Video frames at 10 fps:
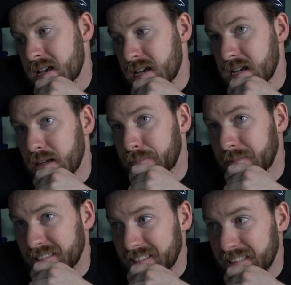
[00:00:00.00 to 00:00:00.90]

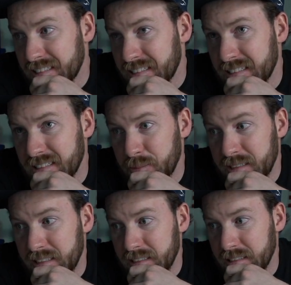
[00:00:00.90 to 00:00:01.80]
Is there anything to be
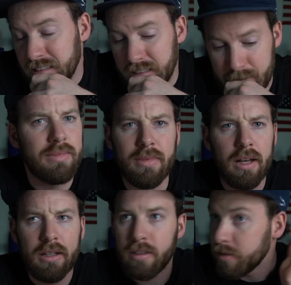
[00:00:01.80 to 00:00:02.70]
said?
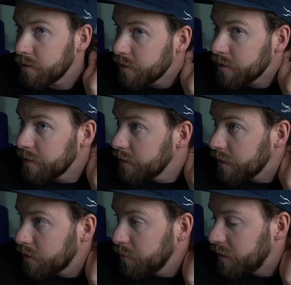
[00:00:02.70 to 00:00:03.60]
I don't think there's anything
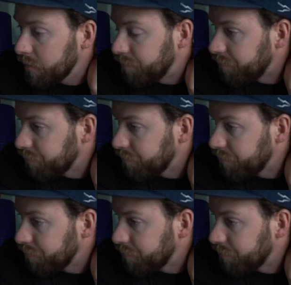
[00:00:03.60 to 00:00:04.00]
else to be said.